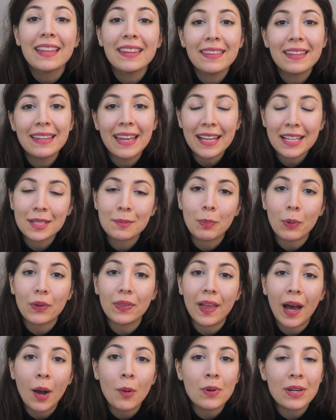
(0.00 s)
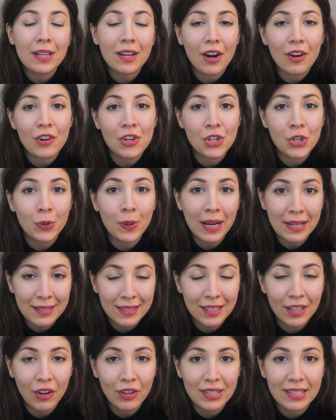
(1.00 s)
Then the next point that I would encourage you
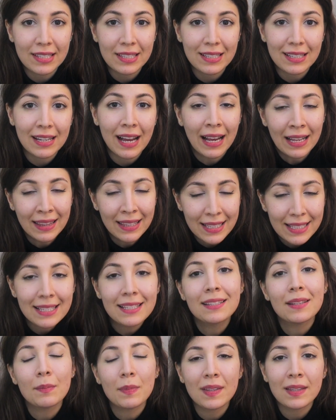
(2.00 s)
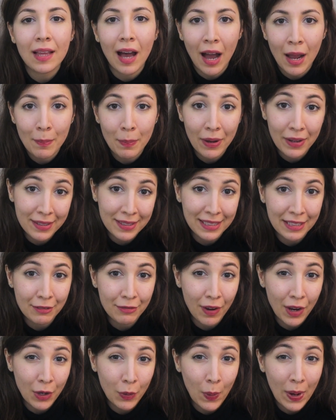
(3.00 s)
guys to consider, and this is something that I
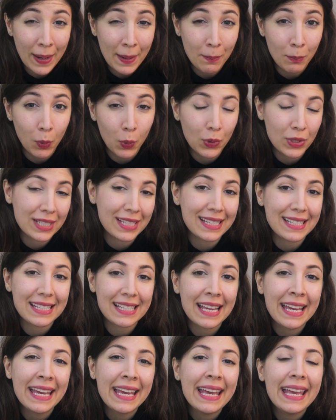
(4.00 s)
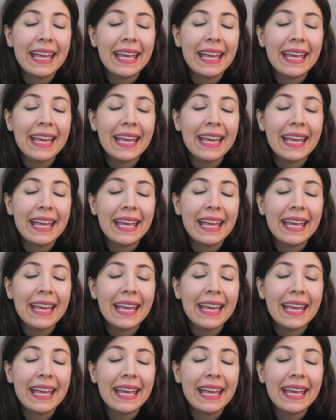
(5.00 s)
personally find quite important,